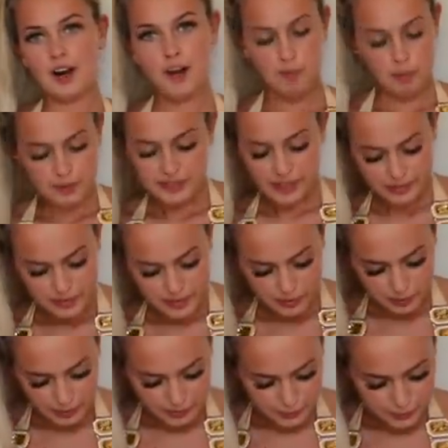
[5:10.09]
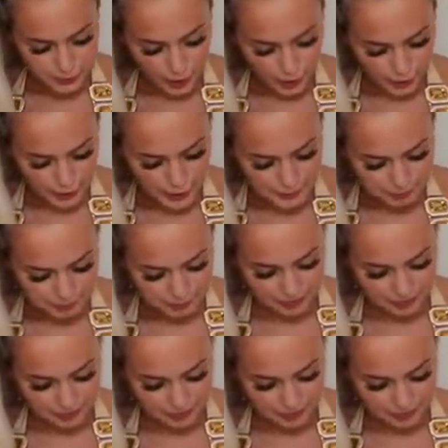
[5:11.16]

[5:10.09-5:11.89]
I'm obsessed with this one. So